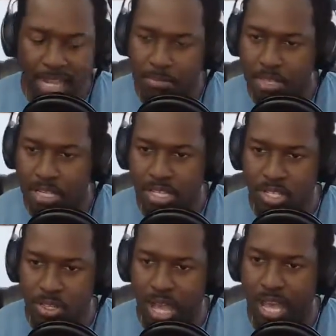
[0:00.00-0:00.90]
that ability
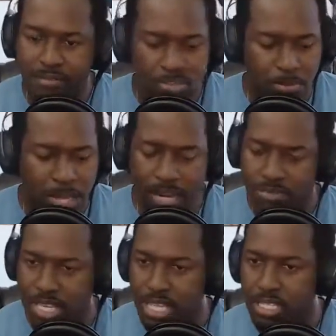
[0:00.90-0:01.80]
to have some kind
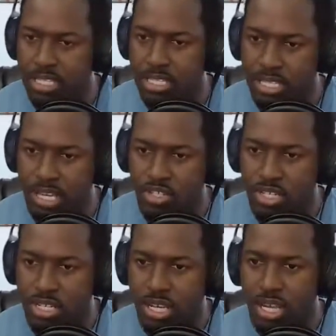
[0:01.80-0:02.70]
of sentient
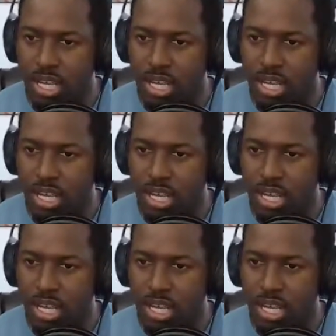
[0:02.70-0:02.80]
nature?